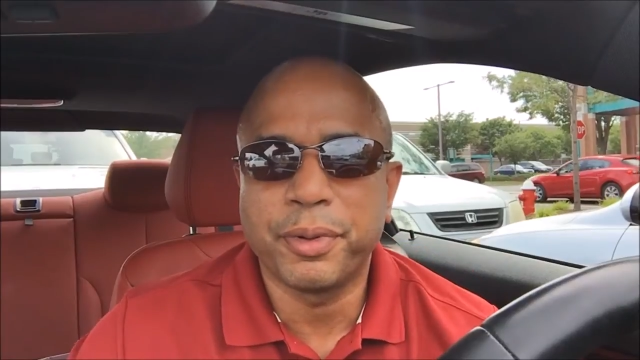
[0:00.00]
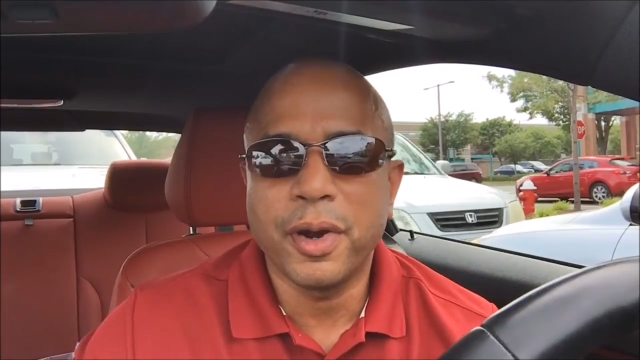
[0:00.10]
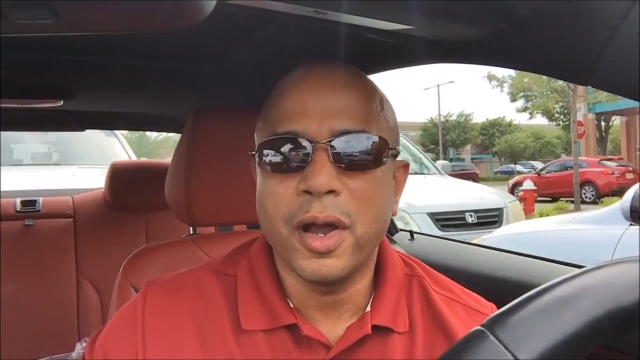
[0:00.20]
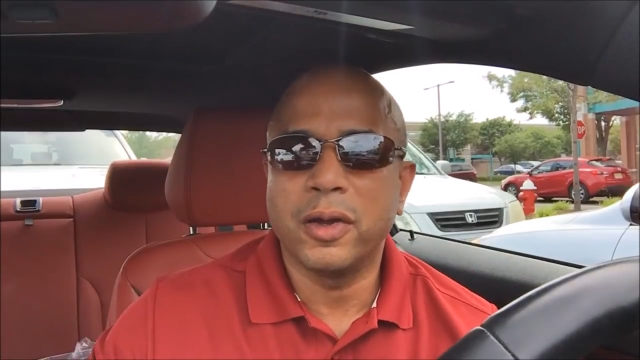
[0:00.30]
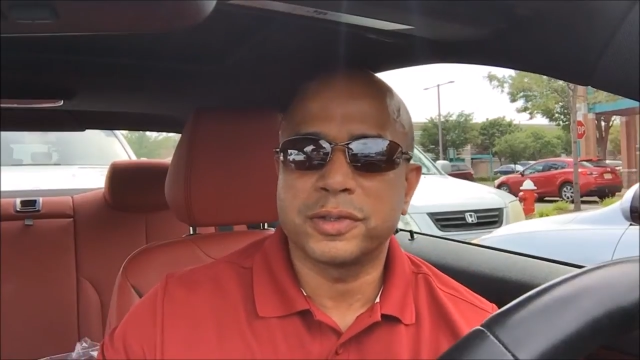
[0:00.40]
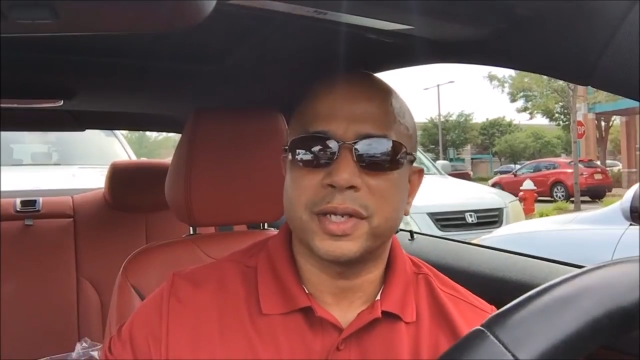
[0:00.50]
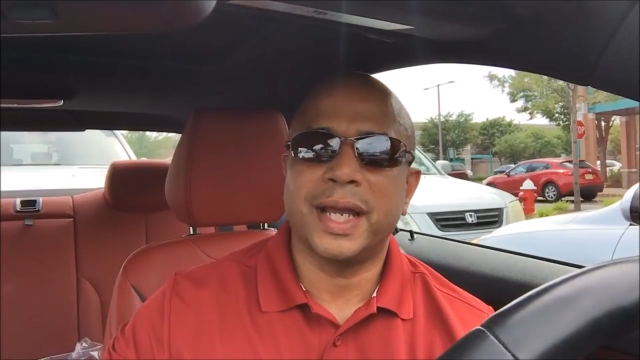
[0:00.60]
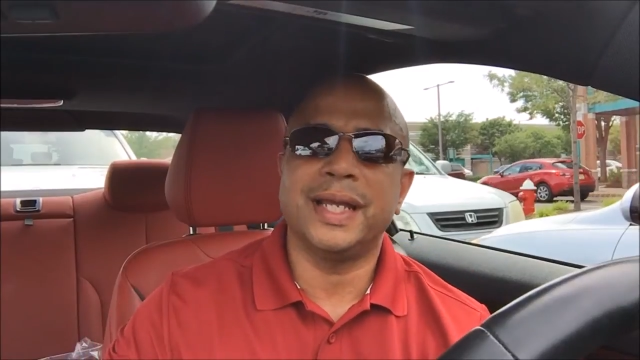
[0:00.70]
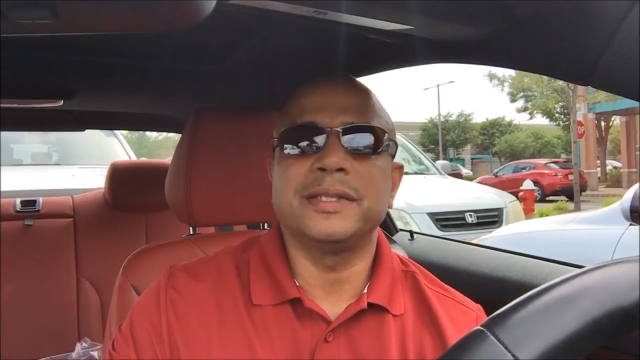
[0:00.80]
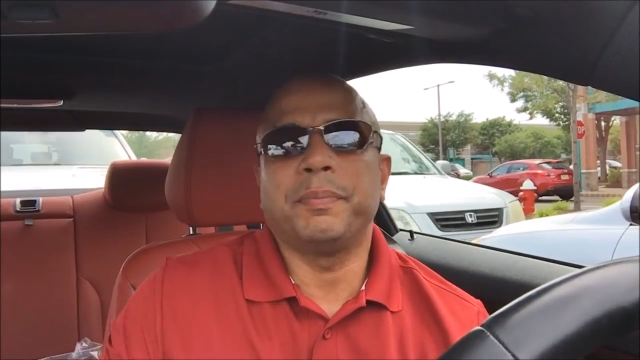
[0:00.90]
Pro. So I
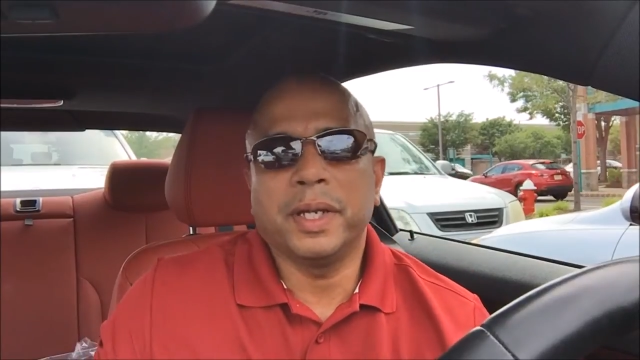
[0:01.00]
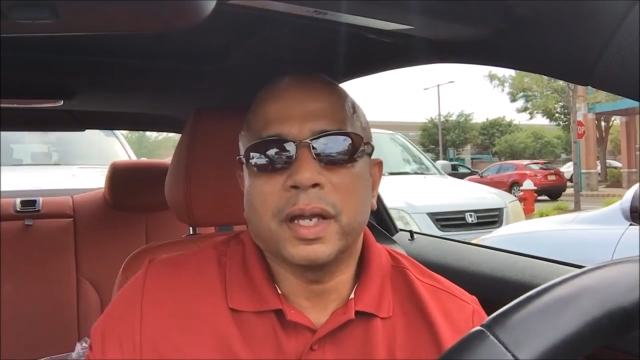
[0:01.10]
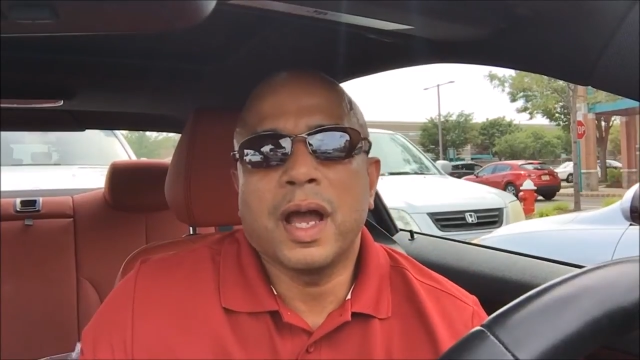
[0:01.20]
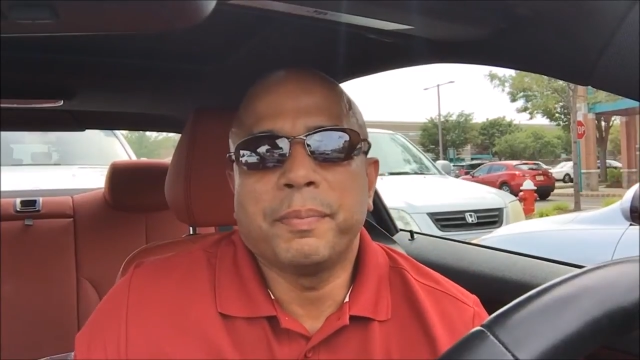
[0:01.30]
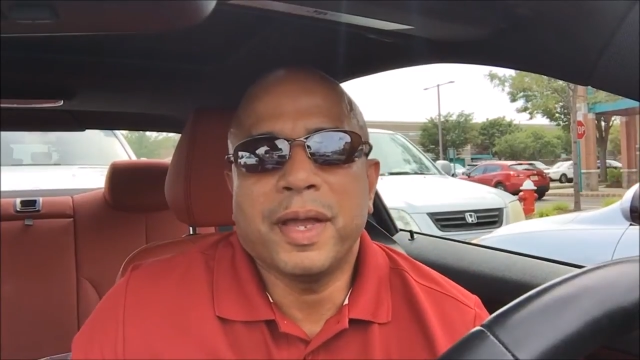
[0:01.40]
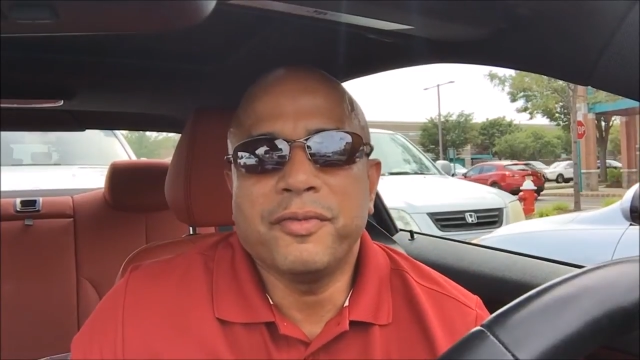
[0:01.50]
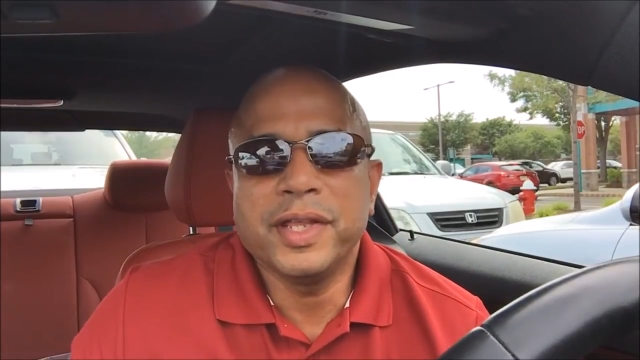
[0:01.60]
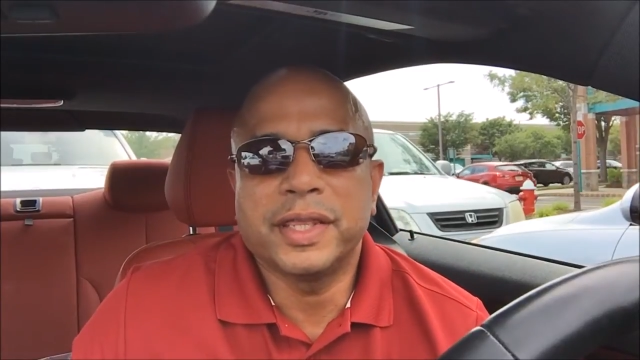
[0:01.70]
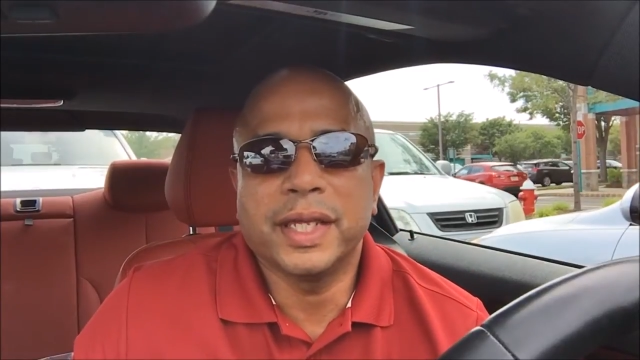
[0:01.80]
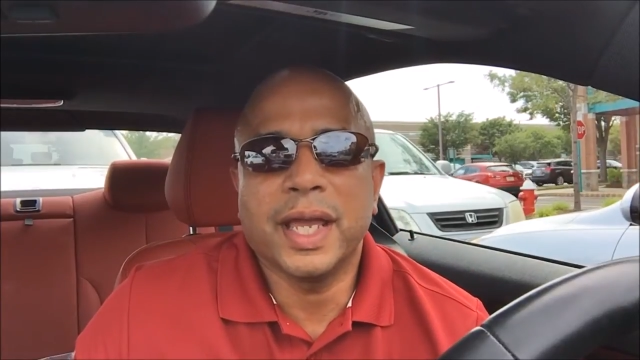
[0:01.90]
had to pick up
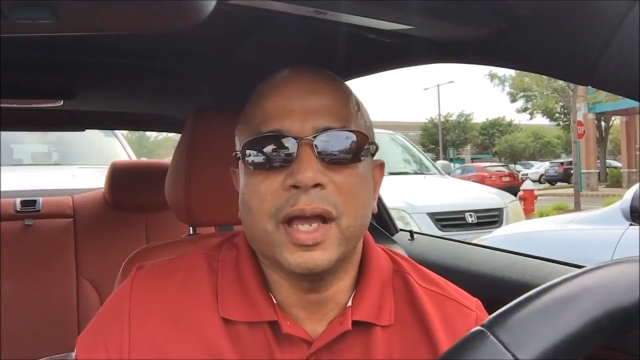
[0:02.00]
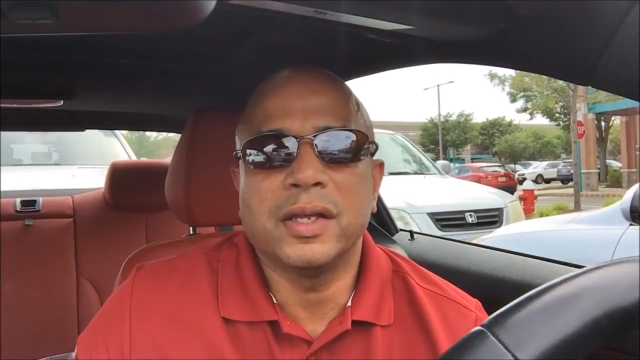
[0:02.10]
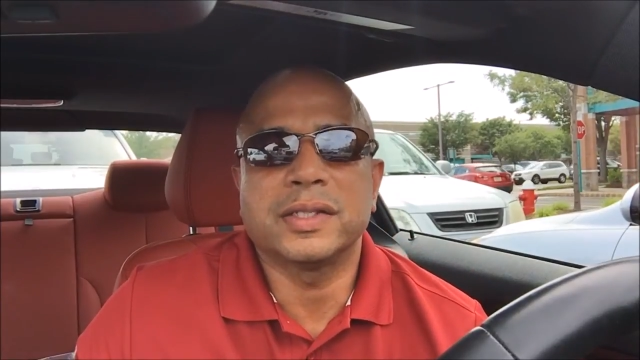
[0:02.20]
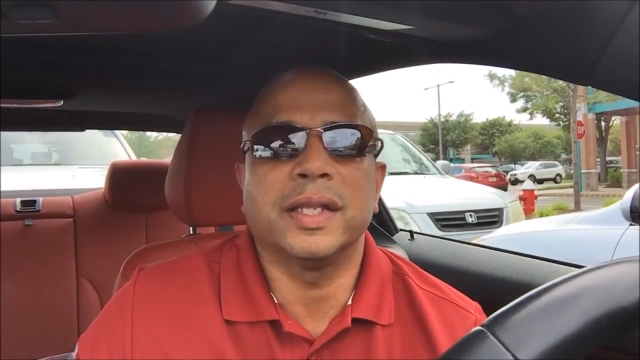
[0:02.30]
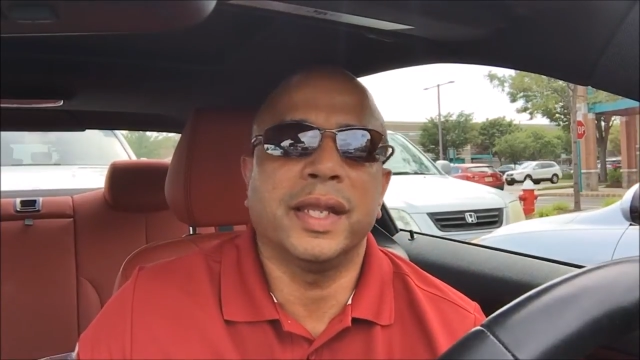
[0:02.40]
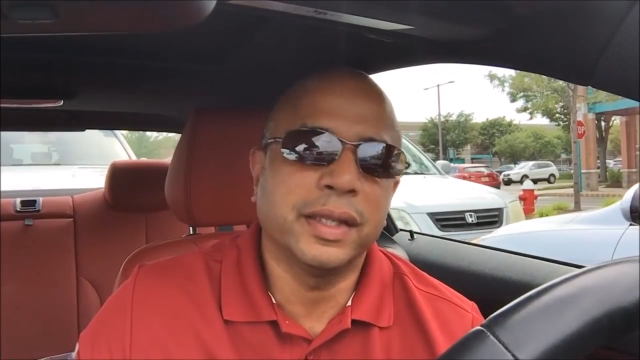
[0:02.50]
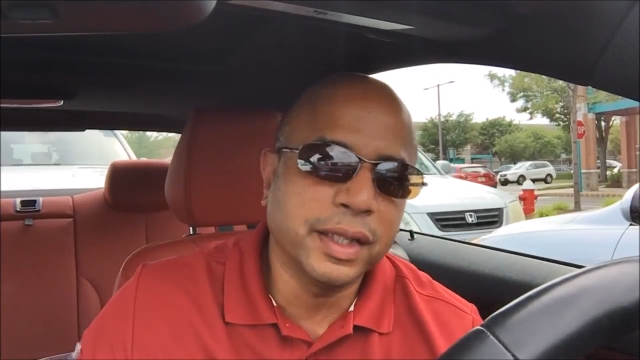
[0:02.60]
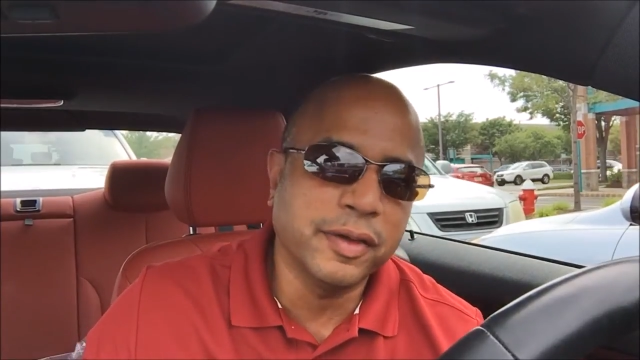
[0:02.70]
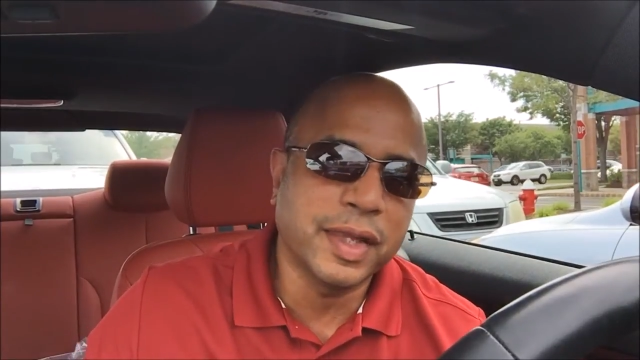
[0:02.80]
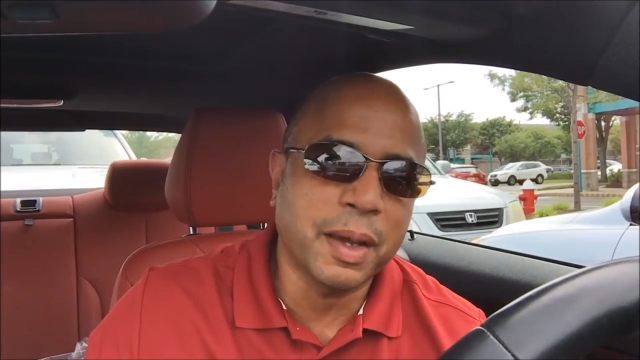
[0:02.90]
everything else and then
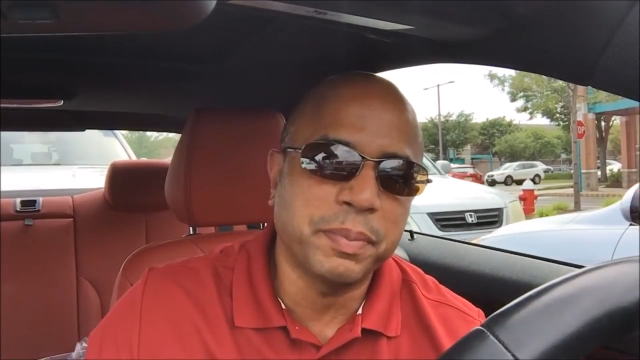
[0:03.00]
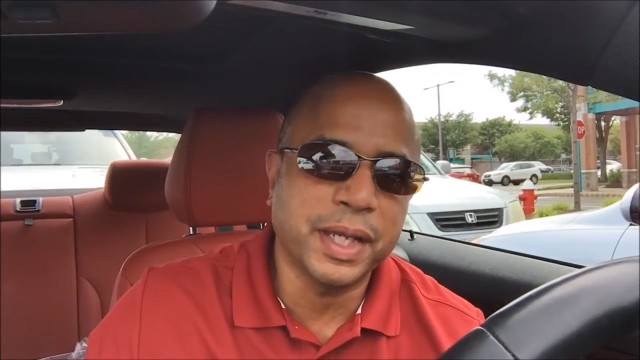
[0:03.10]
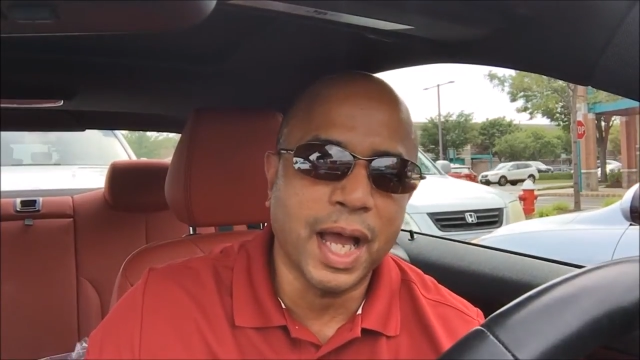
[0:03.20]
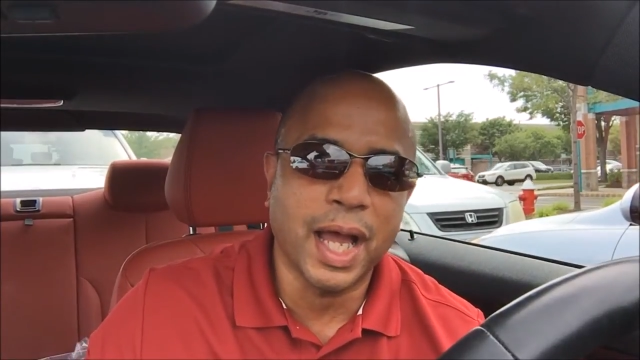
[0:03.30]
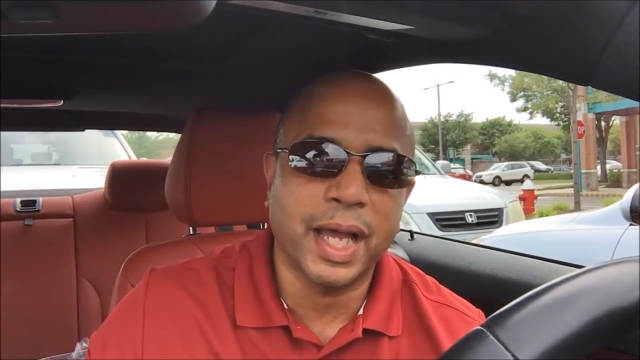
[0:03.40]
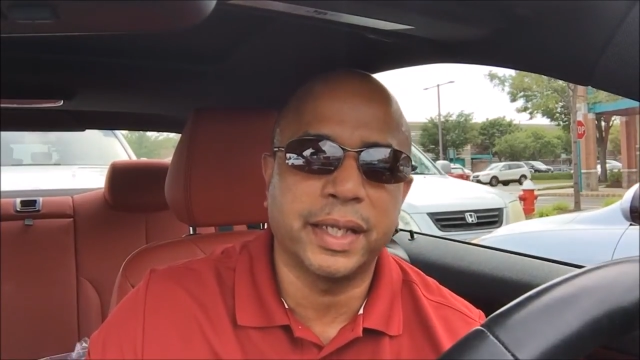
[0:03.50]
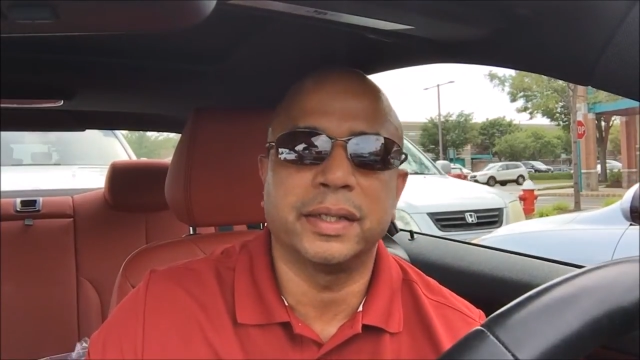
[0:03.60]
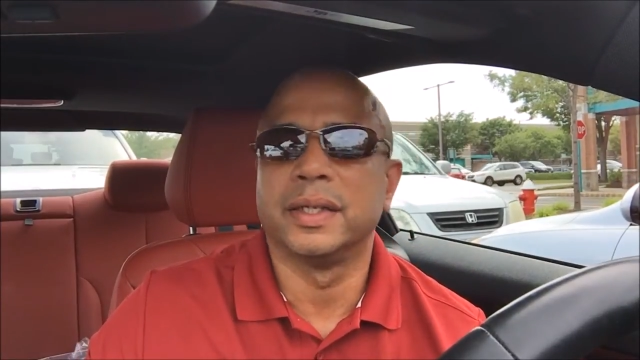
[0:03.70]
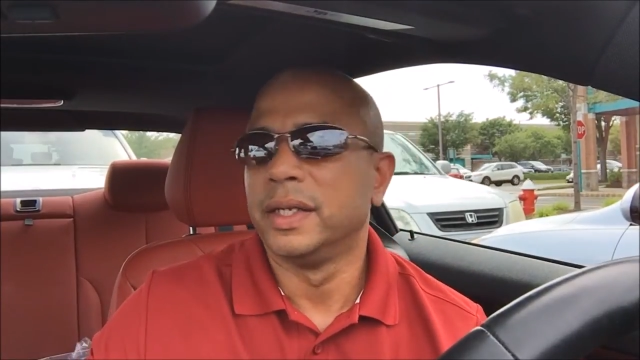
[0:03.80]
leave that behind.